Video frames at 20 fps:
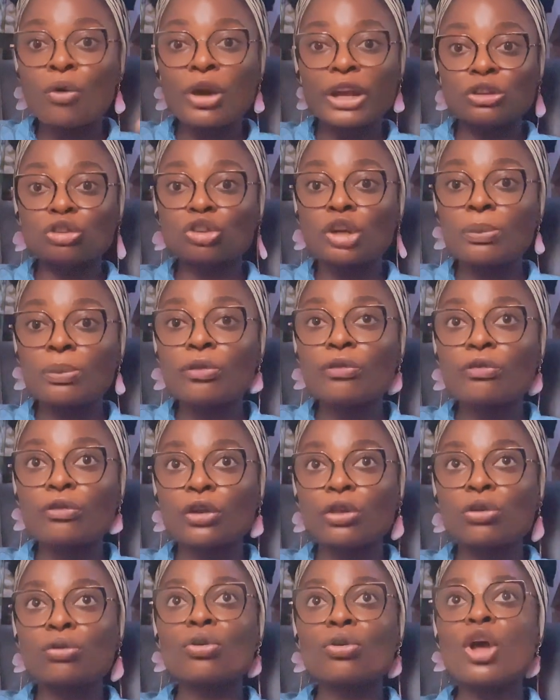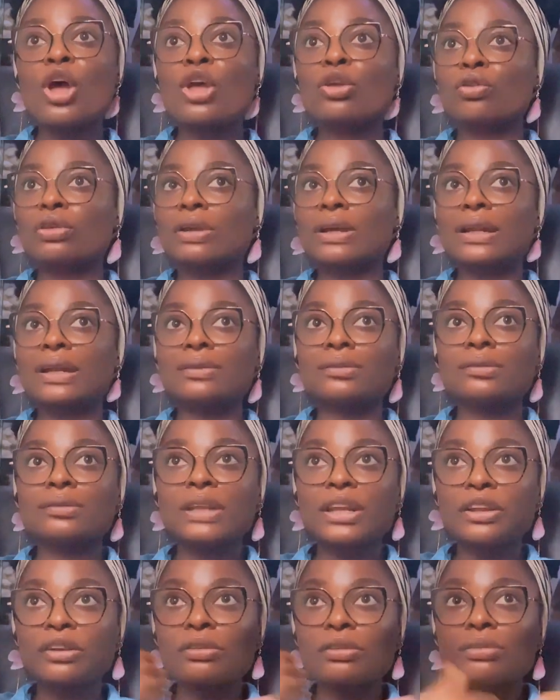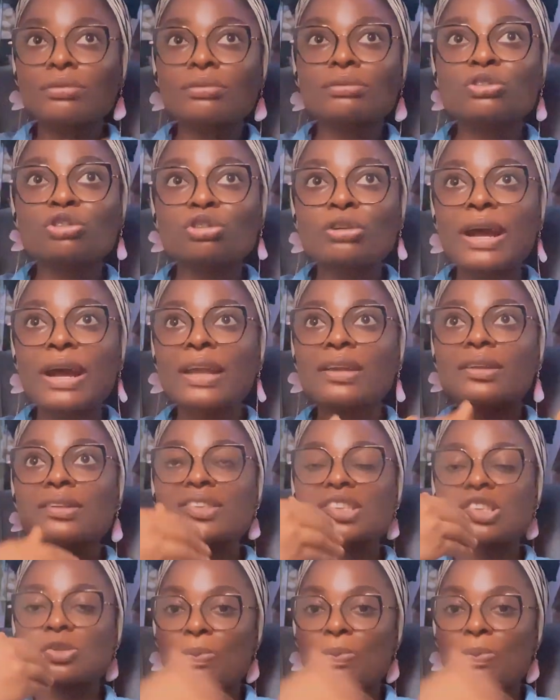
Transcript: enjoyable for you. You can try